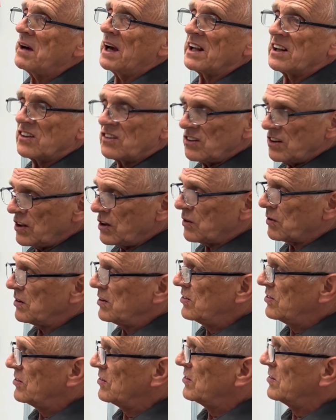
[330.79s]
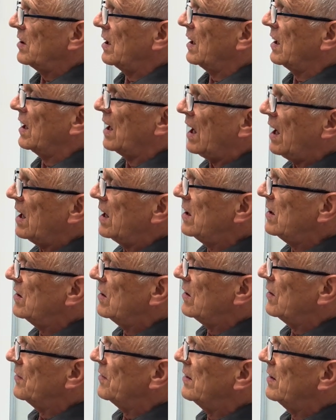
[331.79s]
and decreases again
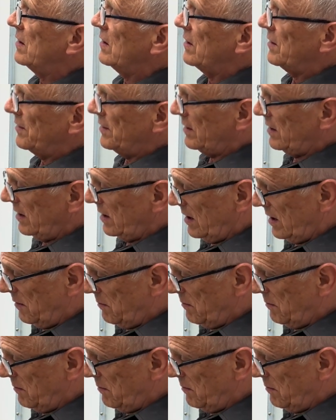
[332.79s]
on the